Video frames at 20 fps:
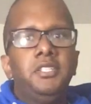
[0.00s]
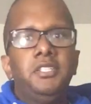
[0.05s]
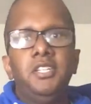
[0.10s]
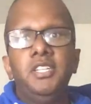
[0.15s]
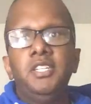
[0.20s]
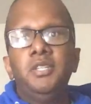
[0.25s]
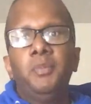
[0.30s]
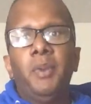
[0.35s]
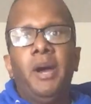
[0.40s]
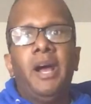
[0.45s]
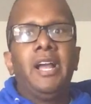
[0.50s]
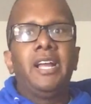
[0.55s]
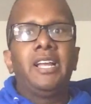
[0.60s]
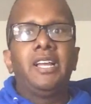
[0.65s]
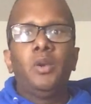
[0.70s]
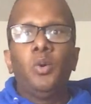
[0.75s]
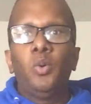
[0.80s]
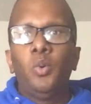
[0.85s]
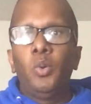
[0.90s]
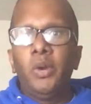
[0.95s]
she's my
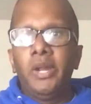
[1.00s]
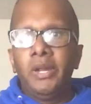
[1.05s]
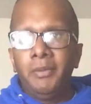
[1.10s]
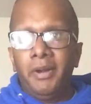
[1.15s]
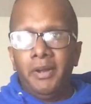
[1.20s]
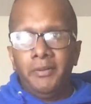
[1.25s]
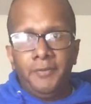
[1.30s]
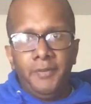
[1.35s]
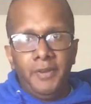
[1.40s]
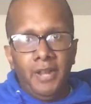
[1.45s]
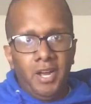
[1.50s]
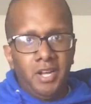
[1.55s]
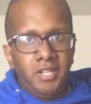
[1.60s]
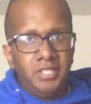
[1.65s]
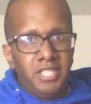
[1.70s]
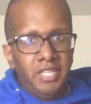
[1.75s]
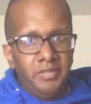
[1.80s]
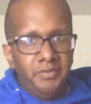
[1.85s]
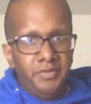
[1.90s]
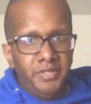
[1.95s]
queen, my
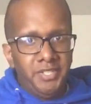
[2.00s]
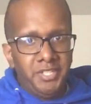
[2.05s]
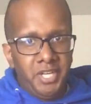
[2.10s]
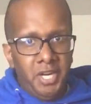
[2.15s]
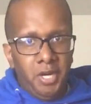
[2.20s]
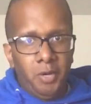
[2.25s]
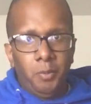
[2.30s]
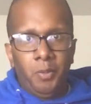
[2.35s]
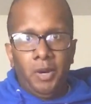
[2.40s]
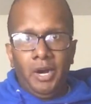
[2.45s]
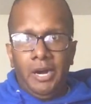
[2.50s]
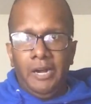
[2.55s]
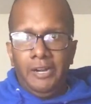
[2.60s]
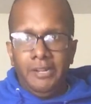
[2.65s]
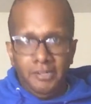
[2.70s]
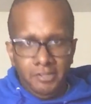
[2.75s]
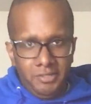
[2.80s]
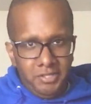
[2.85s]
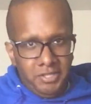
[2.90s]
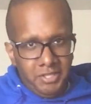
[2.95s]
fiance, Michelle
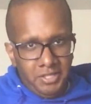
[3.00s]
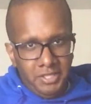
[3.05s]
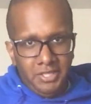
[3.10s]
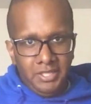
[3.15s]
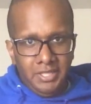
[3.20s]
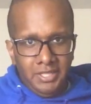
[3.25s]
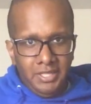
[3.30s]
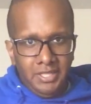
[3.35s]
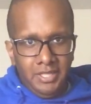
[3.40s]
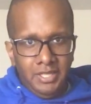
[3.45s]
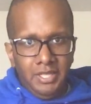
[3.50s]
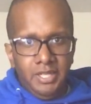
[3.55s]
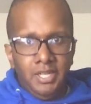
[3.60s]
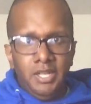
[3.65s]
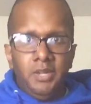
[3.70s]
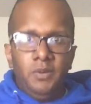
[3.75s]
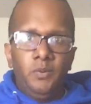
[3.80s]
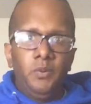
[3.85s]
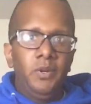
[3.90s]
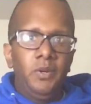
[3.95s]
Myers.
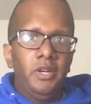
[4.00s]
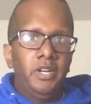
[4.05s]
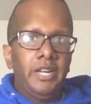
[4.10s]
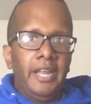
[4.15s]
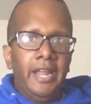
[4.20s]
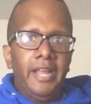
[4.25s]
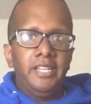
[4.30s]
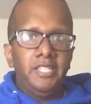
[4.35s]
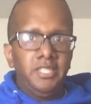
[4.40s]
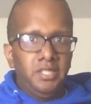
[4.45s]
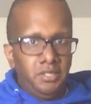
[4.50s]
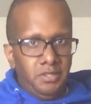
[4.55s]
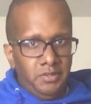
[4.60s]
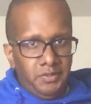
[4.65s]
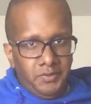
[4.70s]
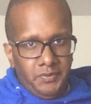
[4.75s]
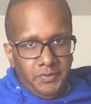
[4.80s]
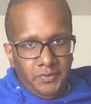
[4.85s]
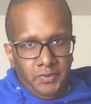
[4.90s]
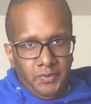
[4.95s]
We were engaged
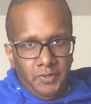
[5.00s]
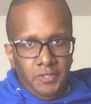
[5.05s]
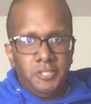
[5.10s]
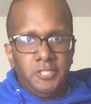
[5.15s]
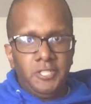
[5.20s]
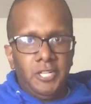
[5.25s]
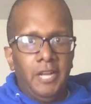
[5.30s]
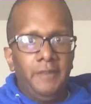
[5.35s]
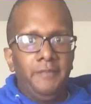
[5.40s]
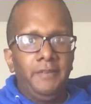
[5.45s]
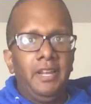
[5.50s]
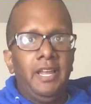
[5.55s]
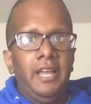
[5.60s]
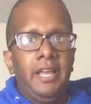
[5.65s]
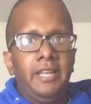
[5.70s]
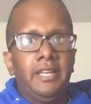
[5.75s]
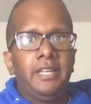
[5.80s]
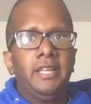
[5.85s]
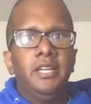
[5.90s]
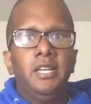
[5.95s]
the first time in
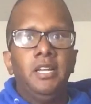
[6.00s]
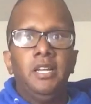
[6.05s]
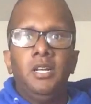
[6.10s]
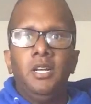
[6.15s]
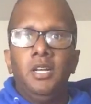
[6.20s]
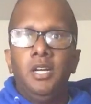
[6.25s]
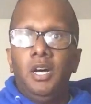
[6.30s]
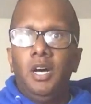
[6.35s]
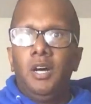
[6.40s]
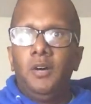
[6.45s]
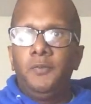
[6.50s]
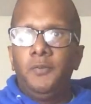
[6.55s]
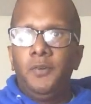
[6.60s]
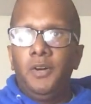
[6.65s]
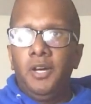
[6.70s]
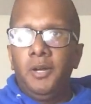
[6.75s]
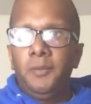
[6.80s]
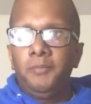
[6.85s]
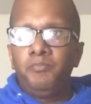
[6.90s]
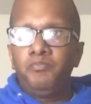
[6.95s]
like of
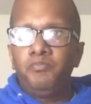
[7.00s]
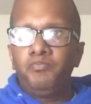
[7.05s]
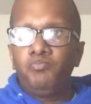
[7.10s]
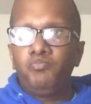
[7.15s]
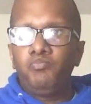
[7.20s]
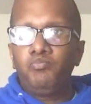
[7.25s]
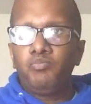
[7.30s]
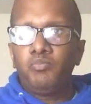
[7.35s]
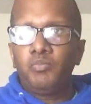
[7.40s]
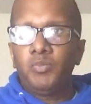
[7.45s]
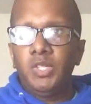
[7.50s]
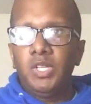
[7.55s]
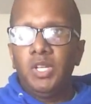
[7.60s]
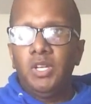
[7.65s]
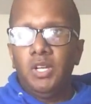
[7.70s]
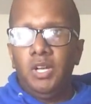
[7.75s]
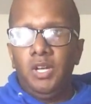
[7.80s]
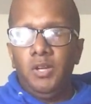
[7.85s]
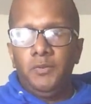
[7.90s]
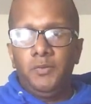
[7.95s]
um
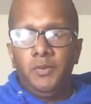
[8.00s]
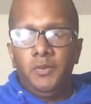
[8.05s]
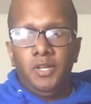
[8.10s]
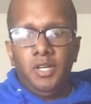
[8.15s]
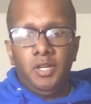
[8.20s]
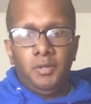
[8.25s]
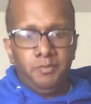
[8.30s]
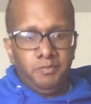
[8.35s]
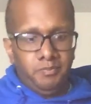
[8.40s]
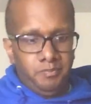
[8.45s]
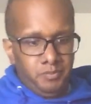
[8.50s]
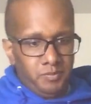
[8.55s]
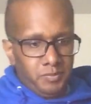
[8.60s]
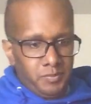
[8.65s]
of um